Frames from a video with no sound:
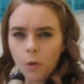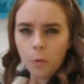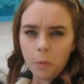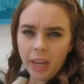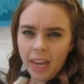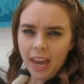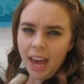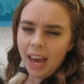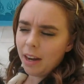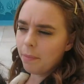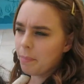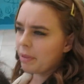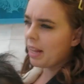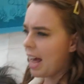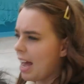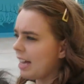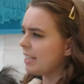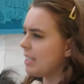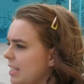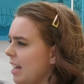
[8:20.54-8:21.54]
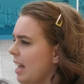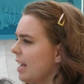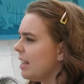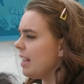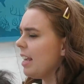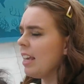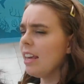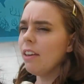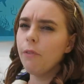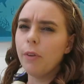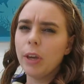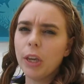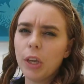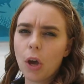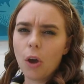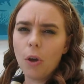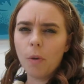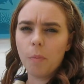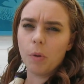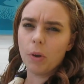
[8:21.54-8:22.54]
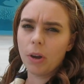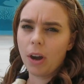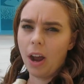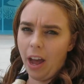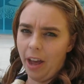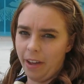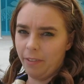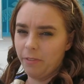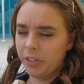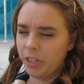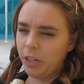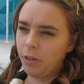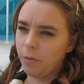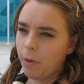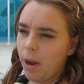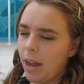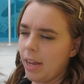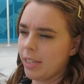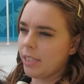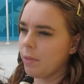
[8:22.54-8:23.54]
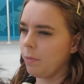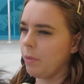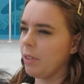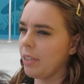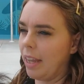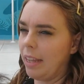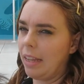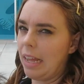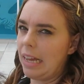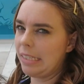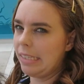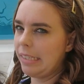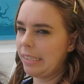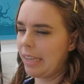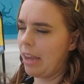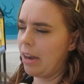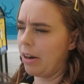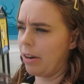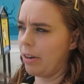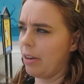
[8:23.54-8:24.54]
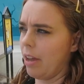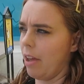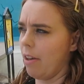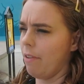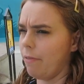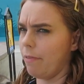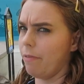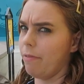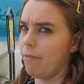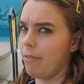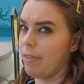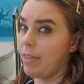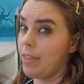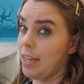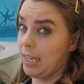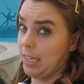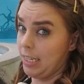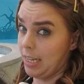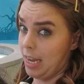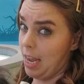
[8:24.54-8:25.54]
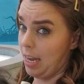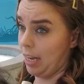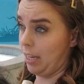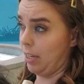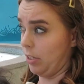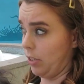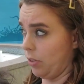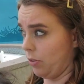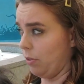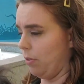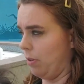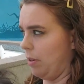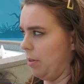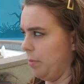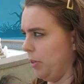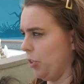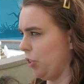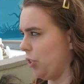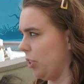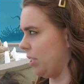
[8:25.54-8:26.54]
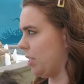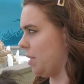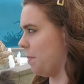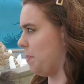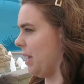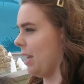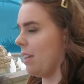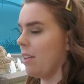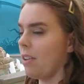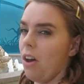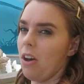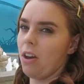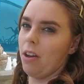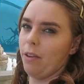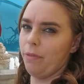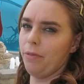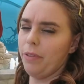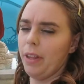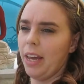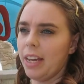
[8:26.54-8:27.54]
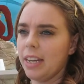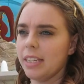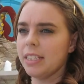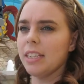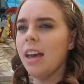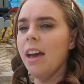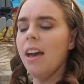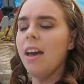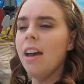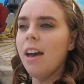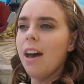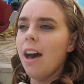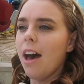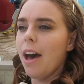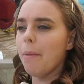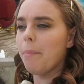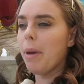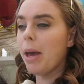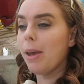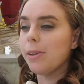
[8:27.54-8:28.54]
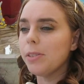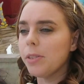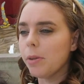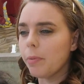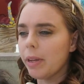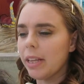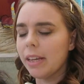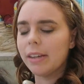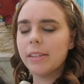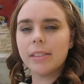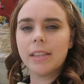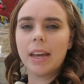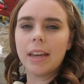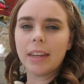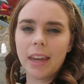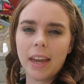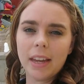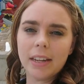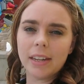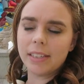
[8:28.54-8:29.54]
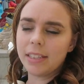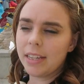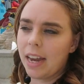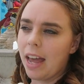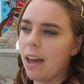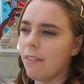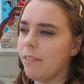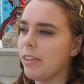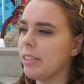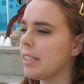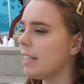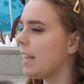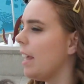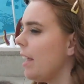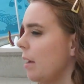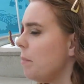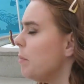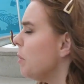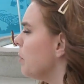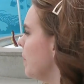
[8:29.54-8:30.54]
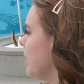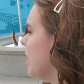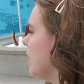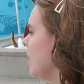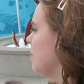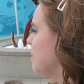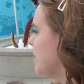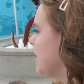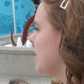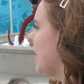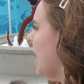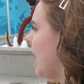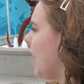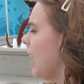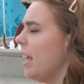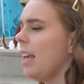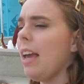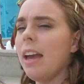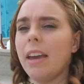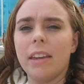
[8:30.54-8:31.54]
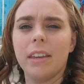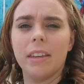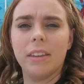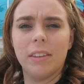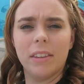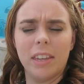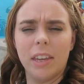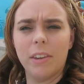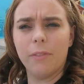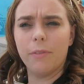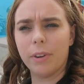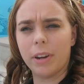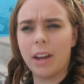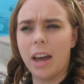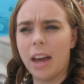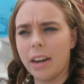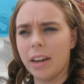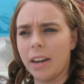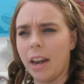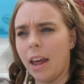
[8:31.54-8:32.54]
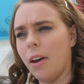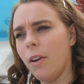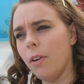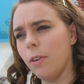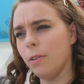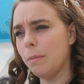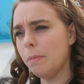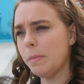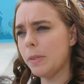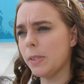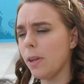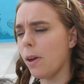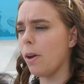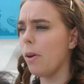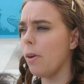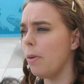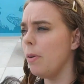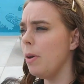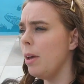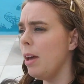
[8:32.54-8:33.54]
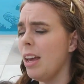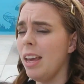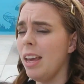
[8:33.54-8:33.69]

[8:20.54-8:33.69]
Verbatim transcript: We had a blast. I think if we go more often, Roslyn will get less scared of the dinosaur, which is the big conflict. Um, I also realized that Ken doesn't have his camera with him today. I, he forgot it at home, so